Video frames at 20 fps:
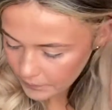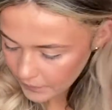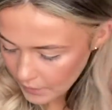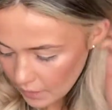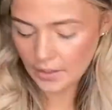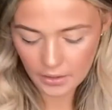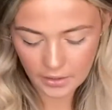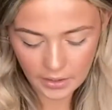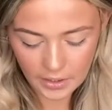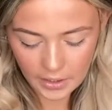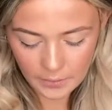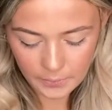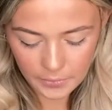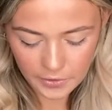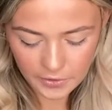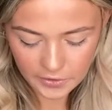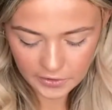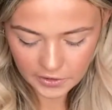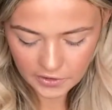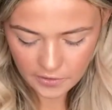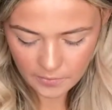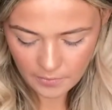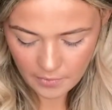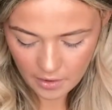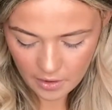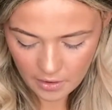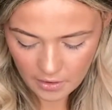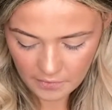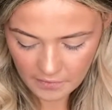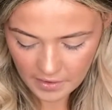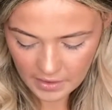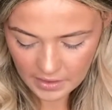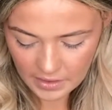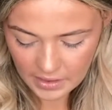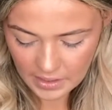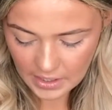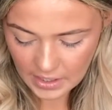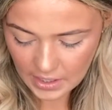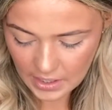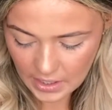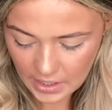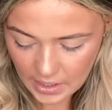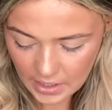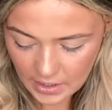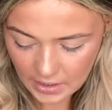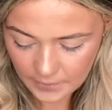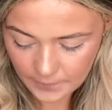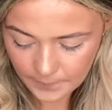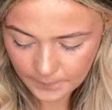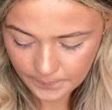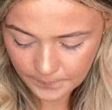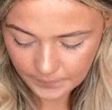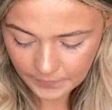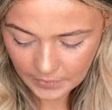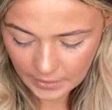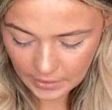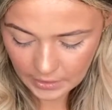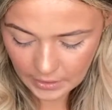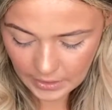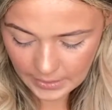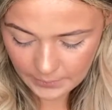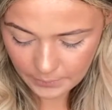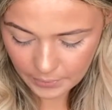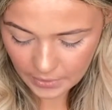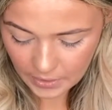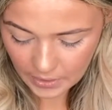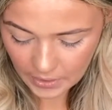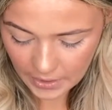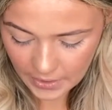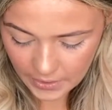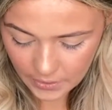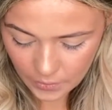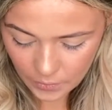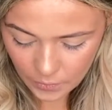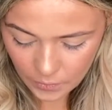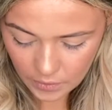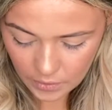I'm going to put some of the Lip Glow